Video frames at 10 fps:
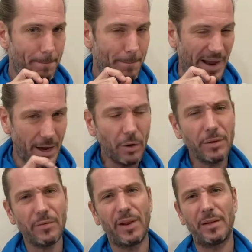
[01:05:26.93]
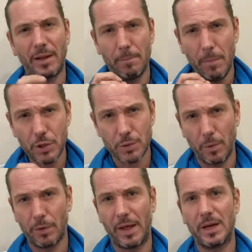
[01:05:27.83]
beyond of that, and much
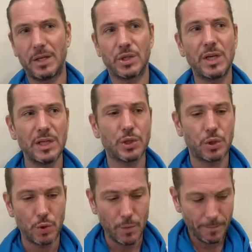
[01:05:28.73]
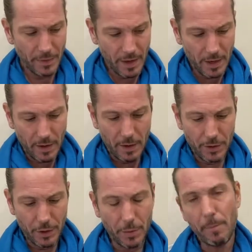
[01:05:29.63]
more than this, is to,
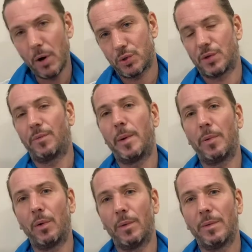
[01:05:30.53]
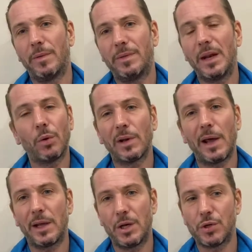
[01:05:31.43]
you know, most of people, they don't
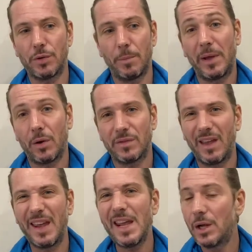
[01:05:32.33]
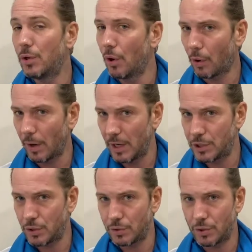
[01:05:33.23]
like each other because they ignore
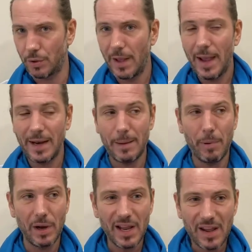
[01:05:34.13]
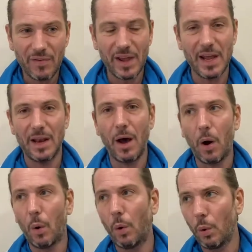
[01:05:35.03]
each other, and they believe in
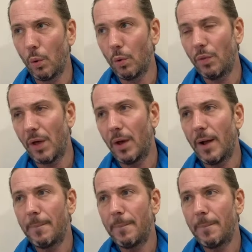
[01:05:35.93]
all the